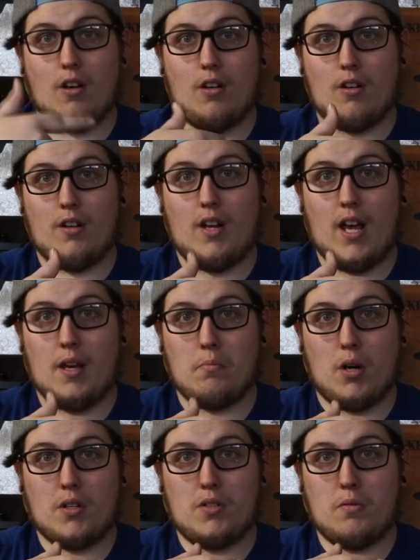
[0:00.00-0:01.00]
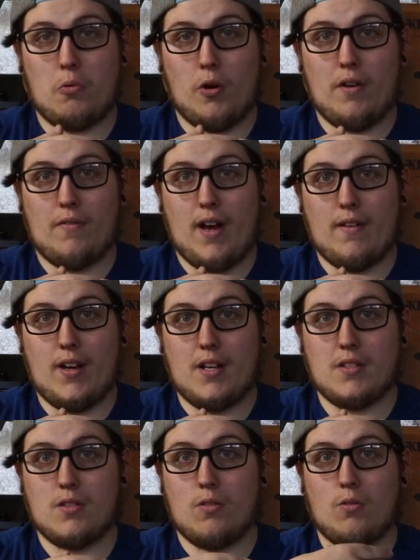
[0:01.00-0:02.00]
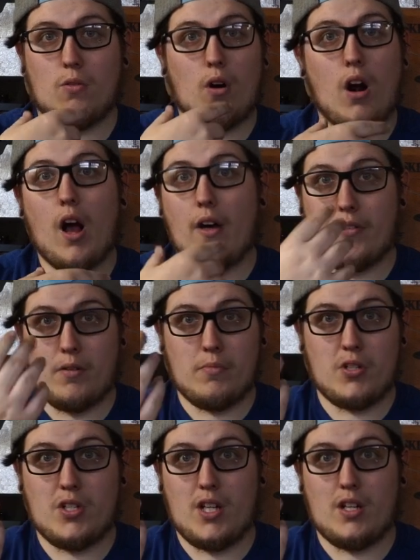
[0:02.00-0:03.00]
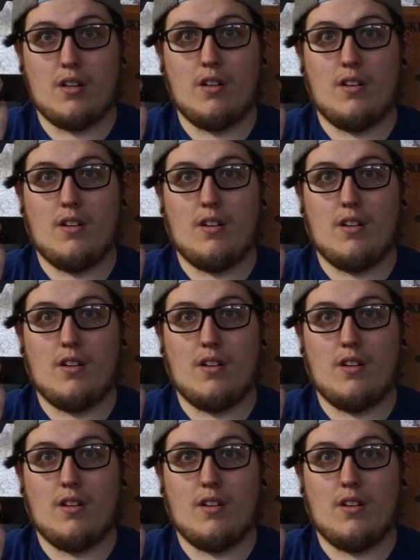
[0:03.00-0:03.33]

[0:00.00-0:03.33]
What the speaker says: on a Mark 2.5S or other machine.